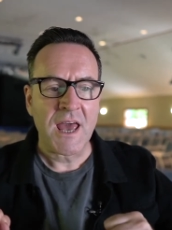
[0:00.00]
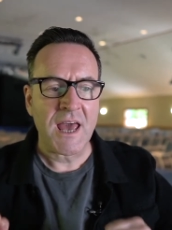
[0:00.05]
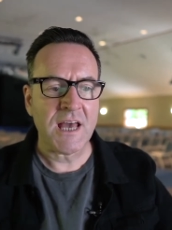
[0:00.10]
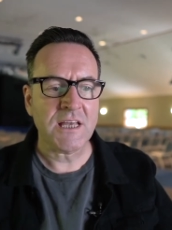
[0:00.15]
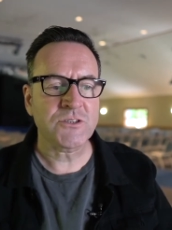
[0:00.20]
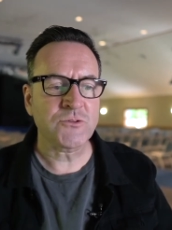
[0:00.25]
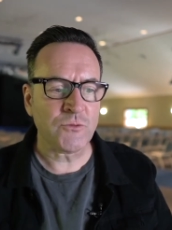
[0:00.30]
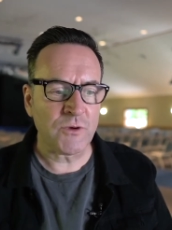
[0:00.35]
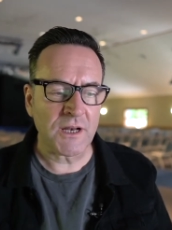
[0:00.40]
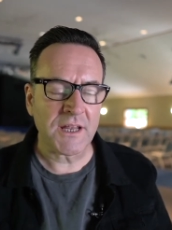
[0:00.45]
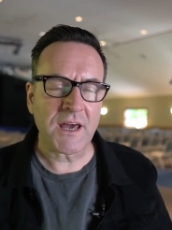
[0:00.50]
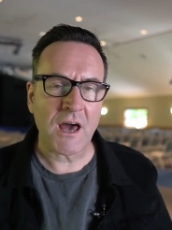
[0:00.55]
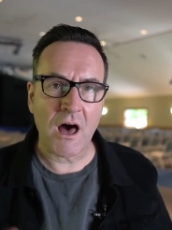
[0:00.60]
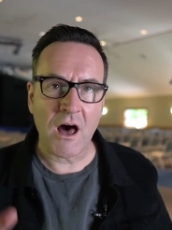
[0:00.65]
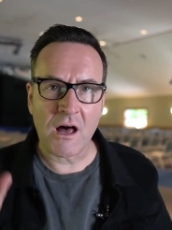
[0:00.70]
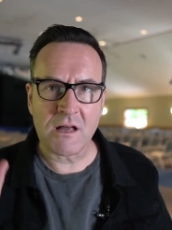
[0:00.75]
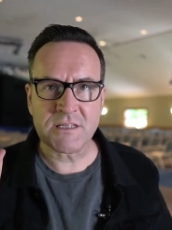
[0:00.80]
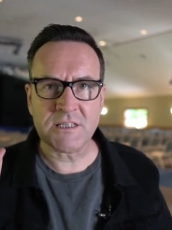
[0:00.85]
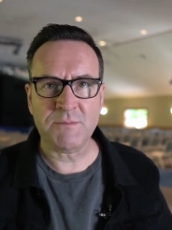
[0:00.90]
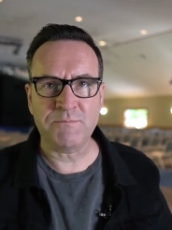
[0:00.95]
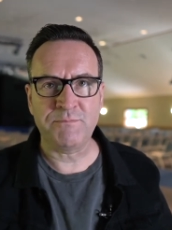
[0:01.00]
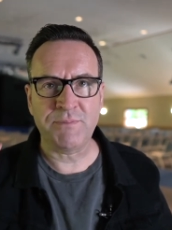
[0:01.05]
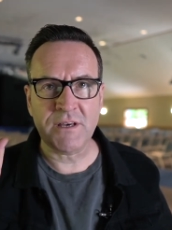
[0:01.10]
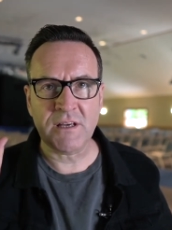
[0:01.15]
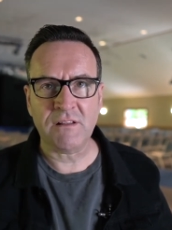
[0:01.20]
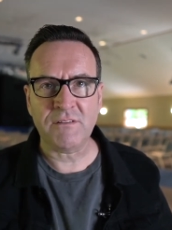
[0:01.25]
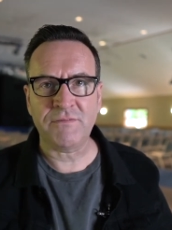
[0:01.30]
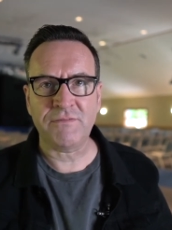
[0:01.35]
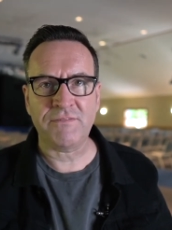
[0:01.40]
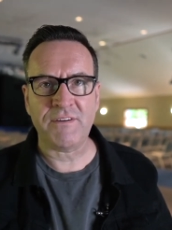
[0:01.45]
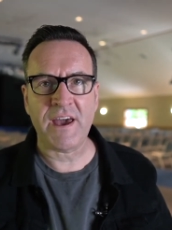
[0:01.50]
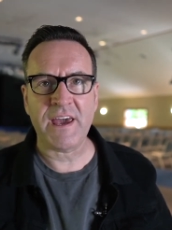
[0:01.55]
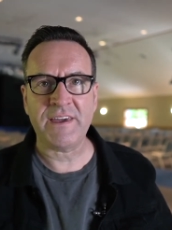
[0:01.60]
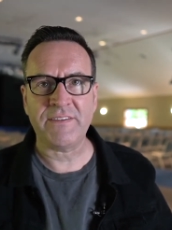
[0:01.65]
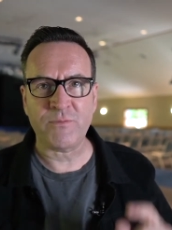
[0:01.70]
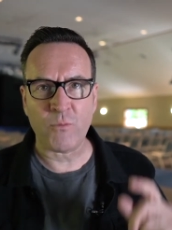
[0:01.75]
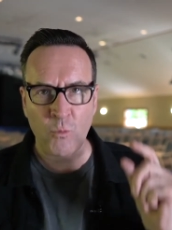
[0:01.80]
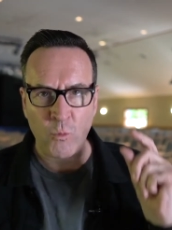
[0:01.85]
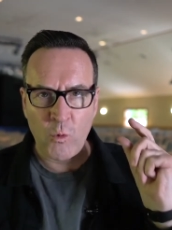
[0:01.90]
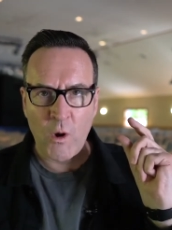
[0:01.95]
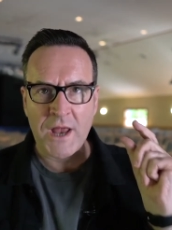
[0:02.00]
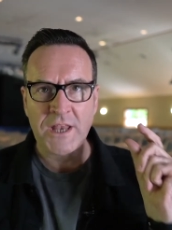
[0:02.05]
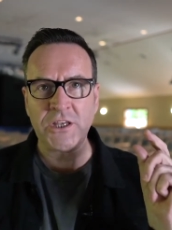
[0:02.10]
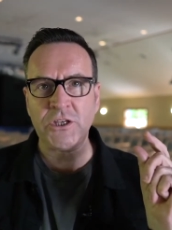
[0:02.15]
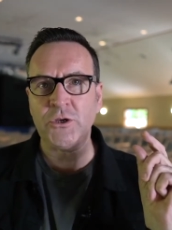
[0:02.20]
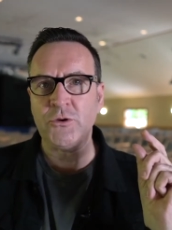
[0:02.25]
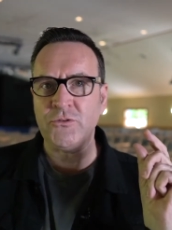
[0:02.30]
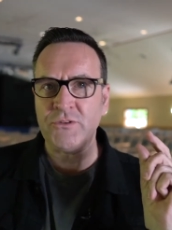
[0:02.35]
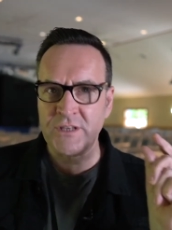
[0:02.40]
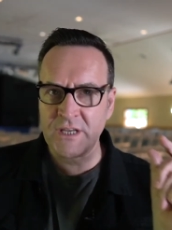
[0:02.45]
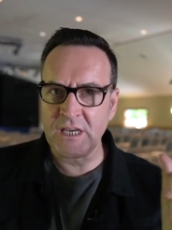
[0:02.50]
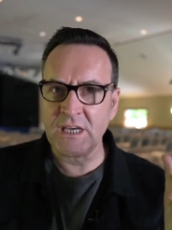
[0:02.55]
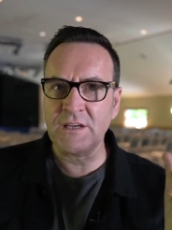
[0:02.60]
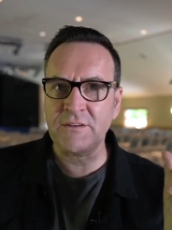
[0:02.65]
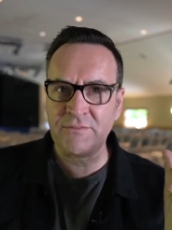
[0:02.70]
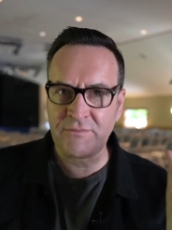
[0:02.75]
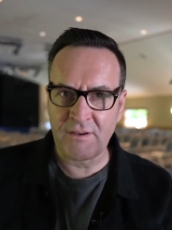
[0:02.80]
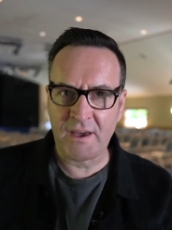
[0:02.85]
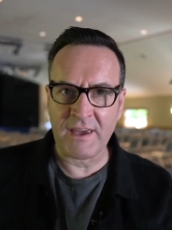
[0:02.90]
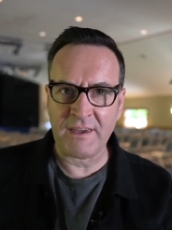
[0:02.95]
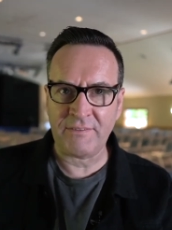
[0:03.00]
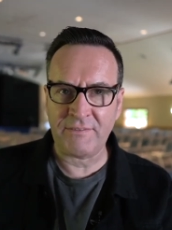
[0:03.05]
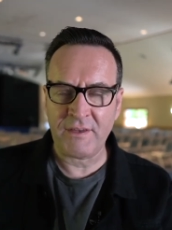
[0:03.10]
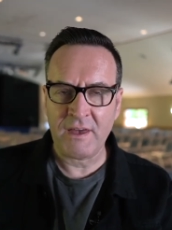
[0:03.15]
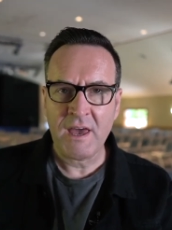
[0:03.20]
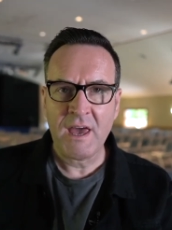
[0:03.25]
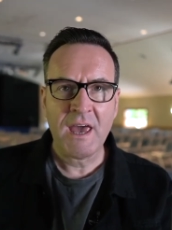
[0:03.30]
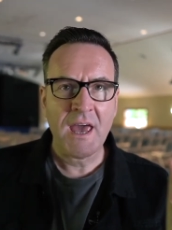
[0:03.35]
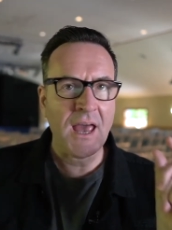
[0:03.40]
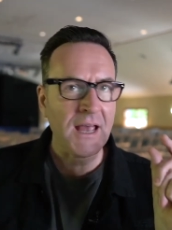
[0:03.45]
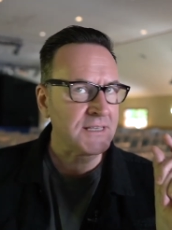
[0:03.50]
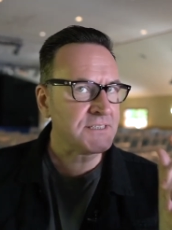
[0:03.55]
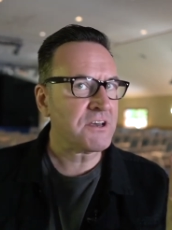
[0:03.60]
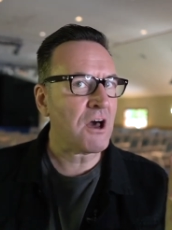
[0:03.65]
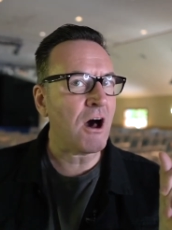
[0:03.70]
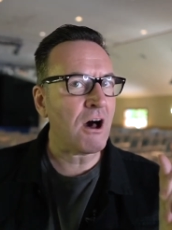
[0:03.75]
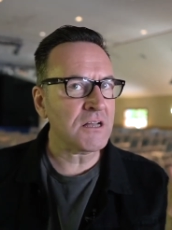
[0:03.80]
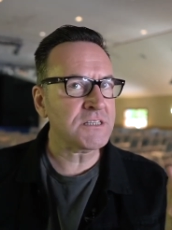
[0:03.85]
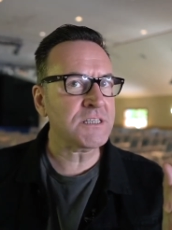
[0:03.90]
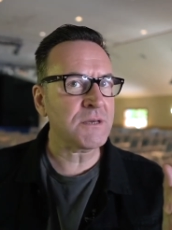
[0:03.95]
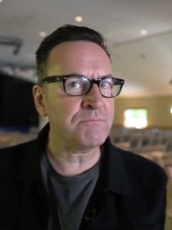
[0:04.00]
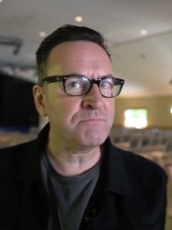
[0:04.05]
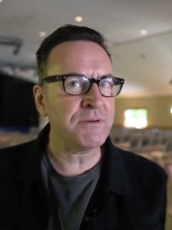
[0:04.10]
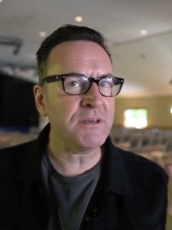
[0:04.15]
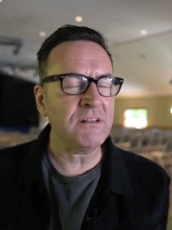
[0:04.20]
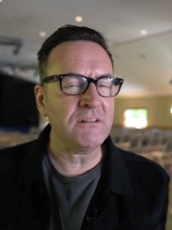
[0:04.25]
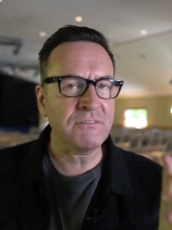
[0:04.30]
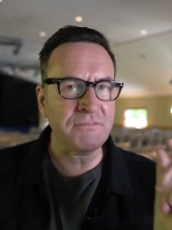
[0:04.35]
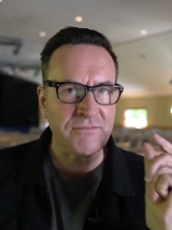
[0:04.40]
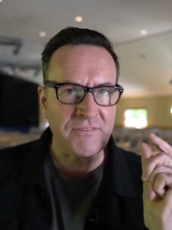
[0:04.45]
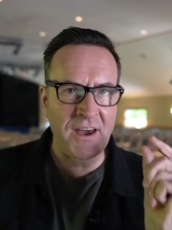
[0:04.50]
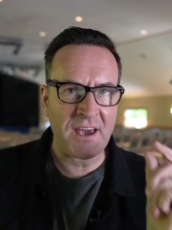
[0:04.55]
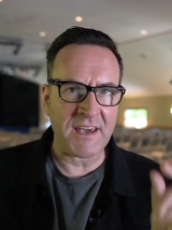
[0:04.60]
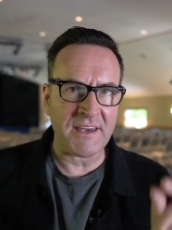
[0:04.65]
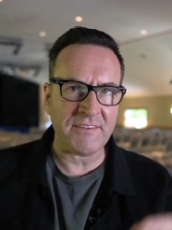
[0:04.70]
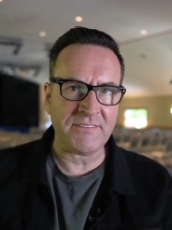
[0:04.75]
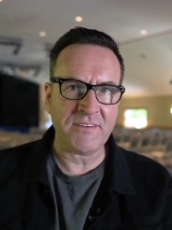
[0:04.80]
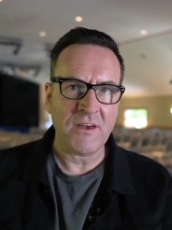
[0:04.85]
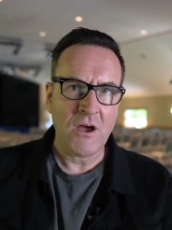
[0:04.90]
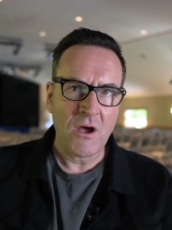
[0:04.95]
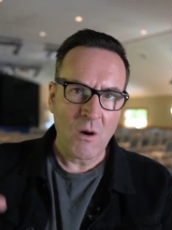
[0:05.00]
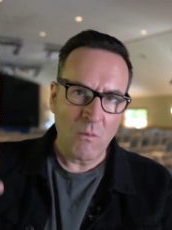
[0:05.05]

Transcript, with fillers: It's really hard to build faith when you need faith. It's hard to build faith